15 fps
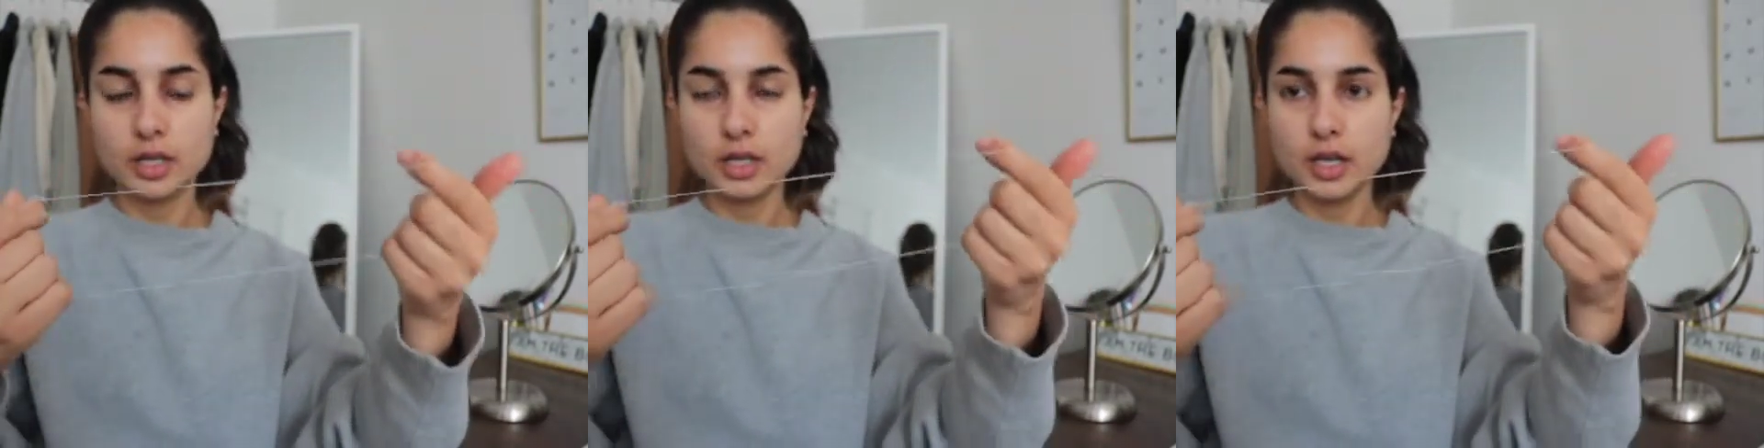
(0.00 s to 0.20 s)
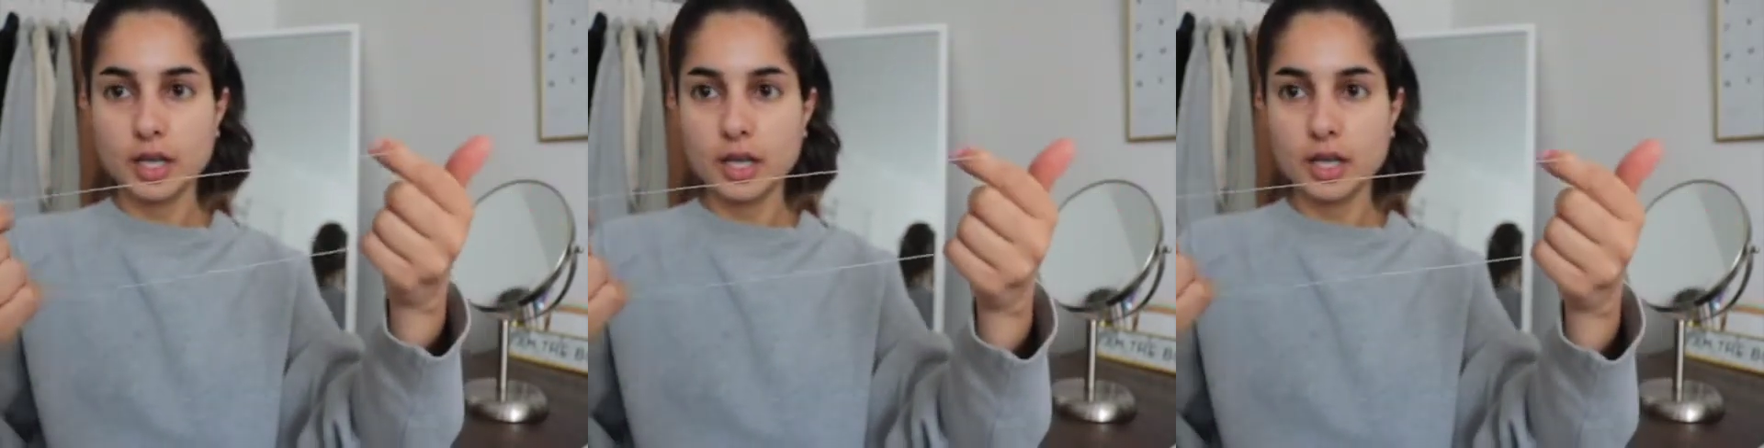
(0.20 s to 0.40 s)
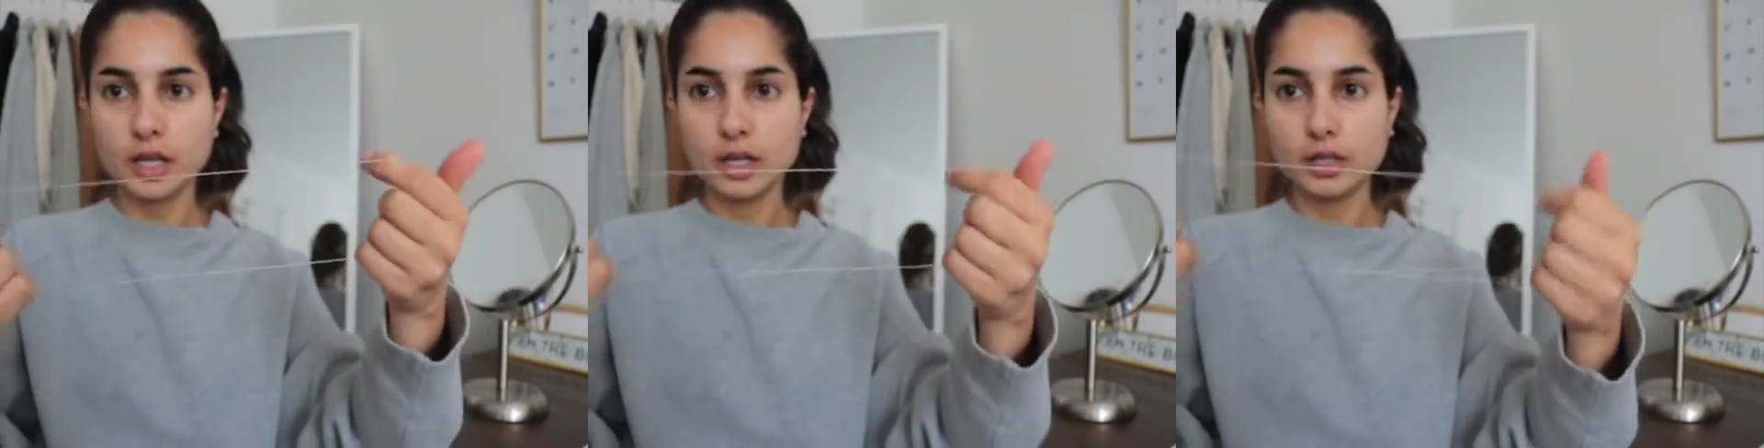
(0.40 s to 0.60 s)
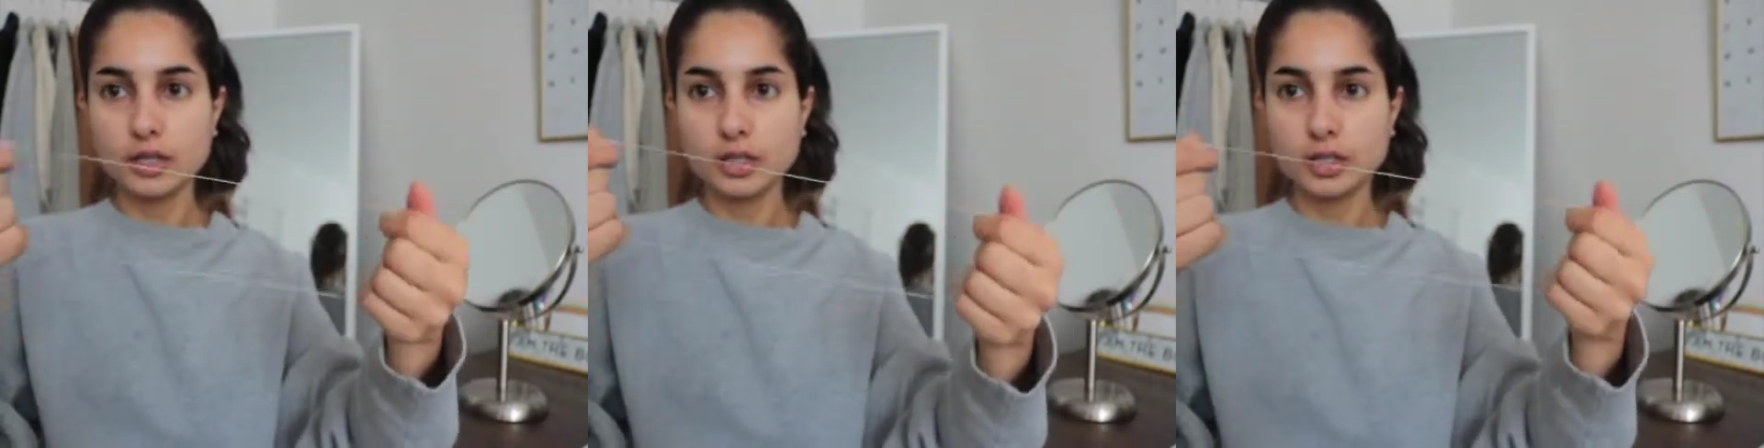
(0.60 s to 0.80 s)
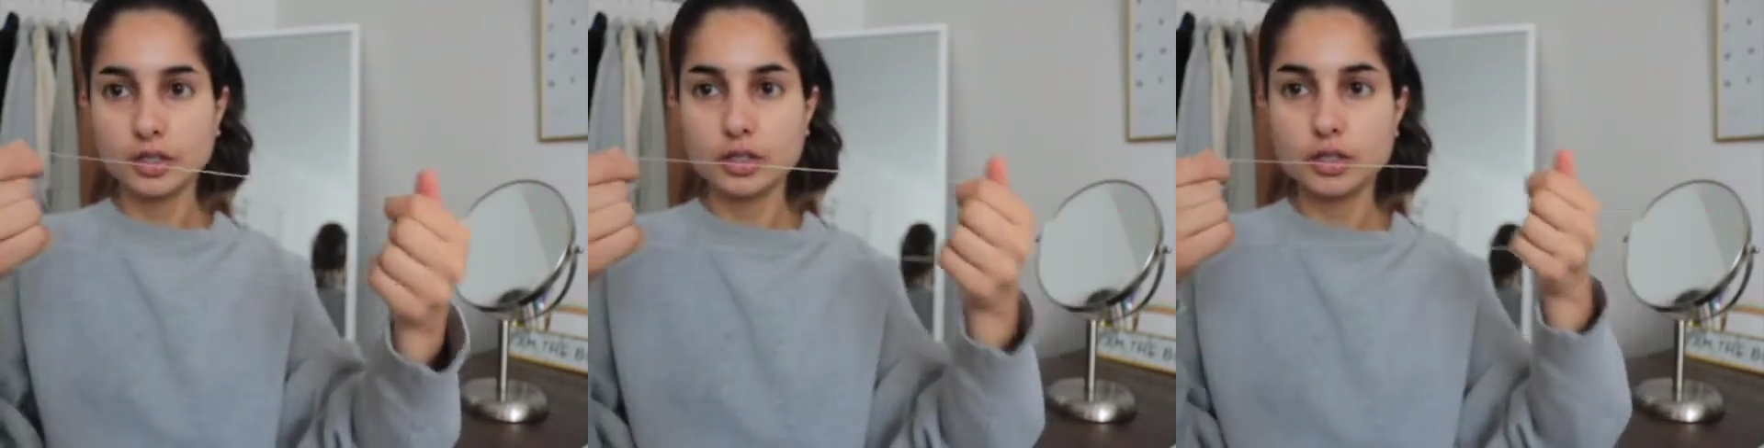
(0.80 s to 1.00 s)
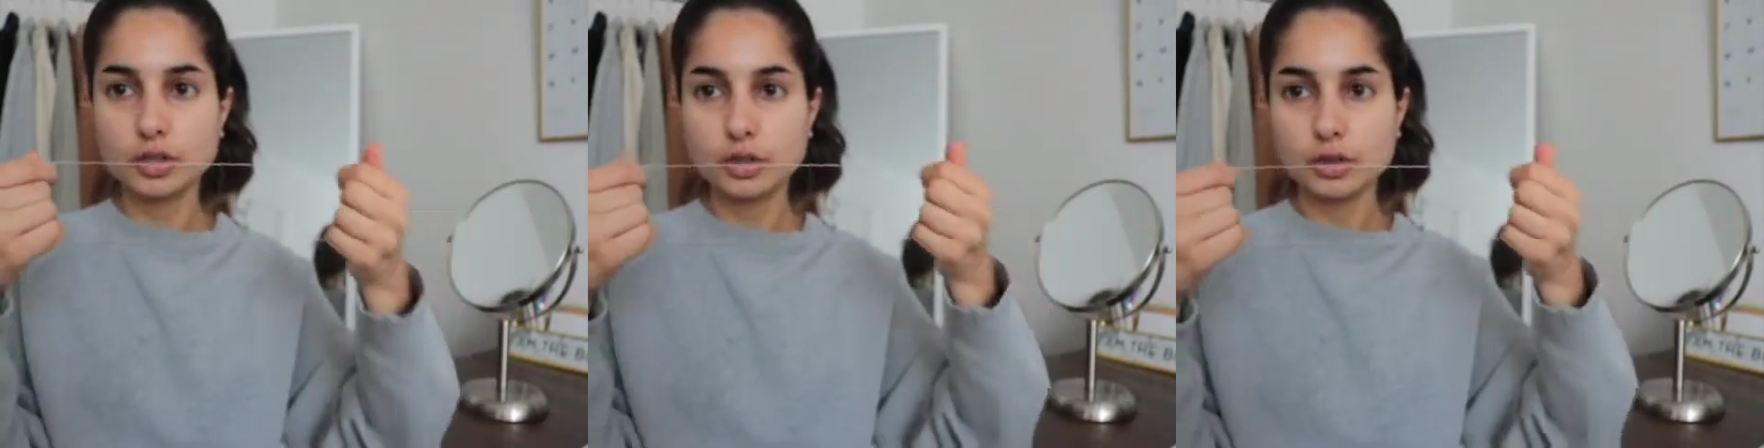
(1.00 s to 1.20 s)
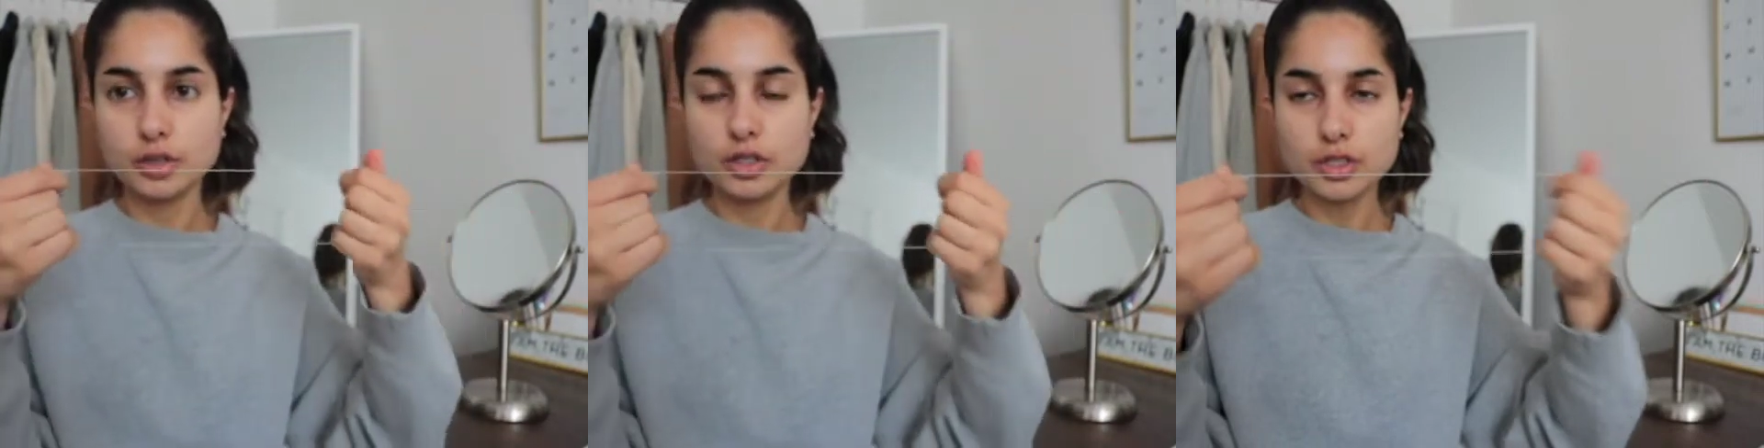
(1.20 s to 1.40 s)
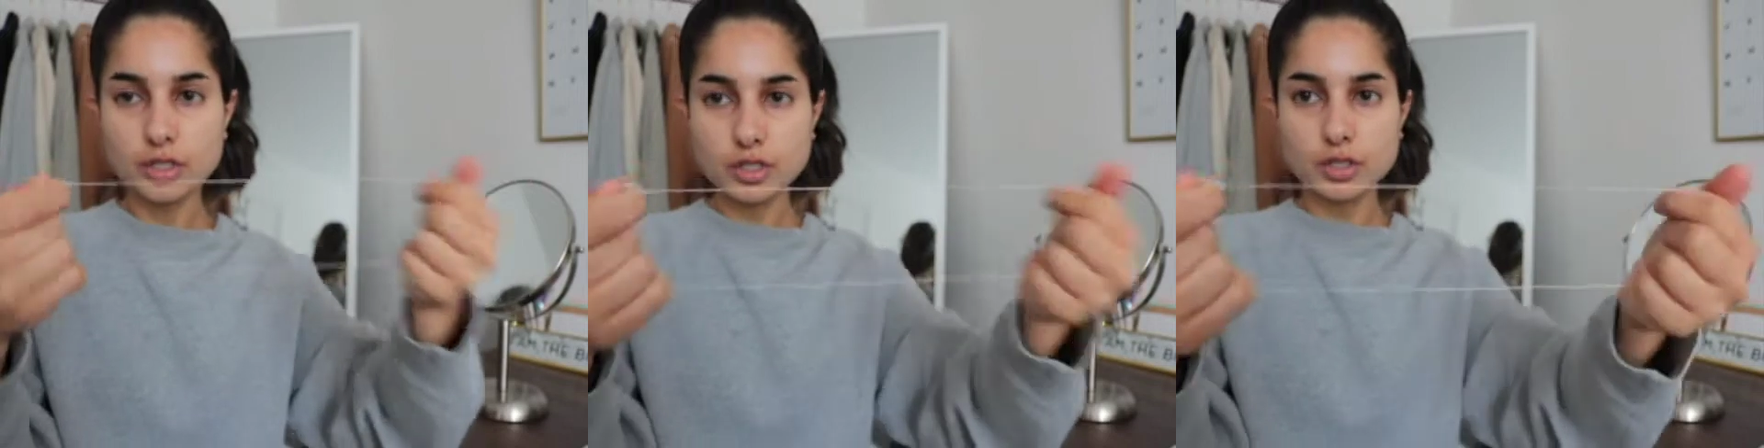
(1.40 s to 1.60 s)
And so you
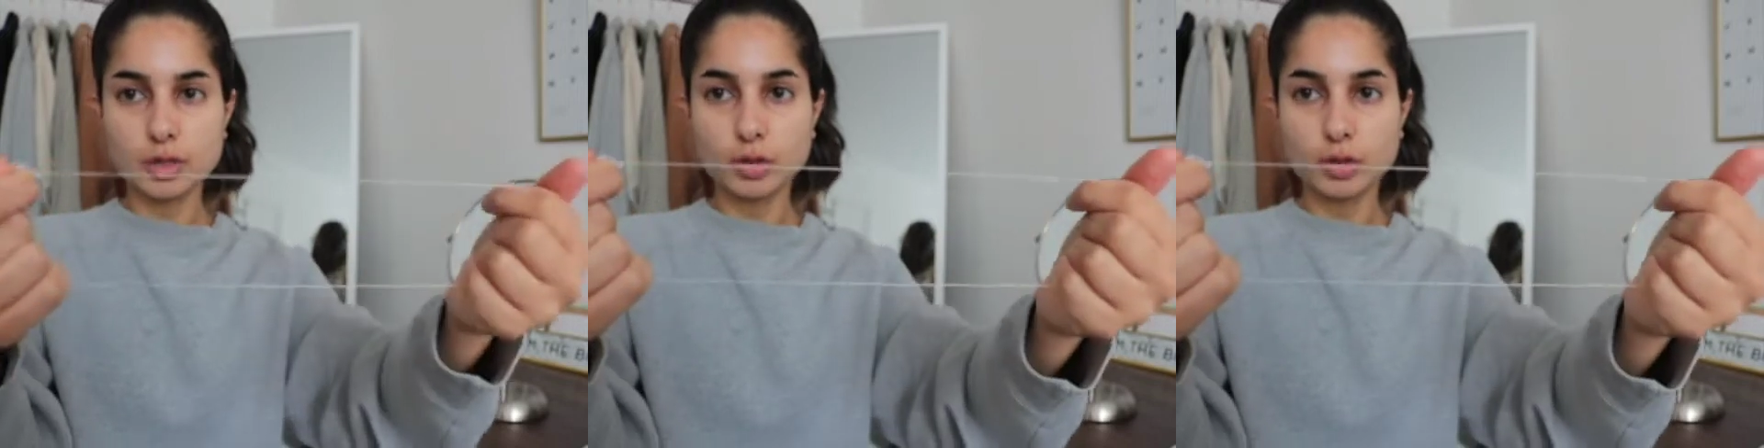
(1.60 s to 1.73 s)
should just